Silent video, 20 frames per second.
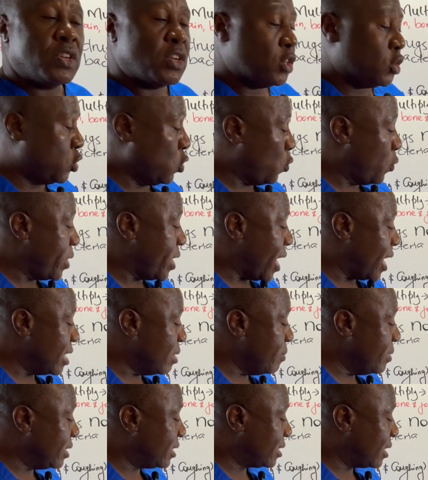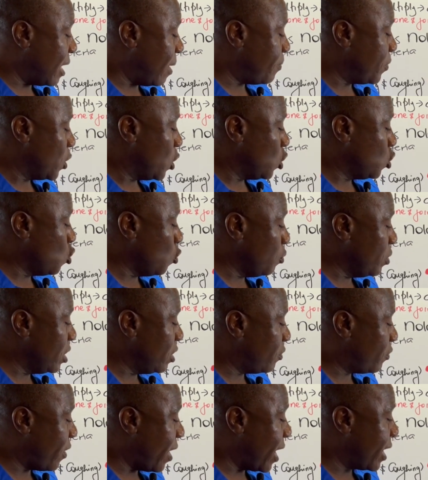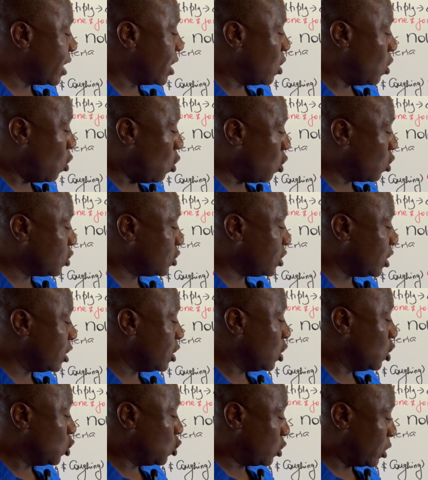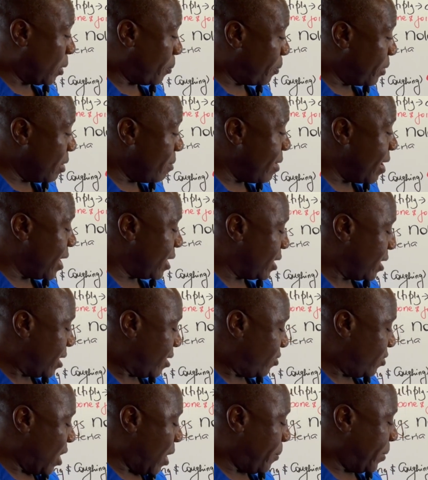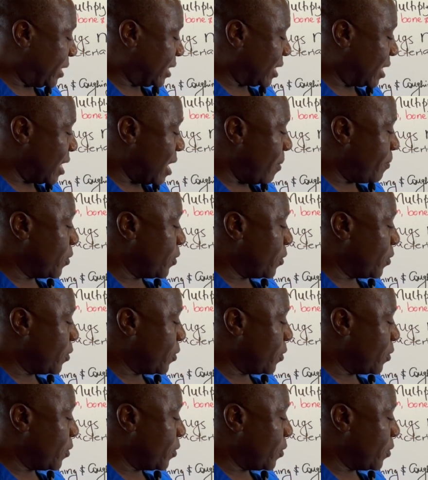So we administer humidified oxygen to supplement that particular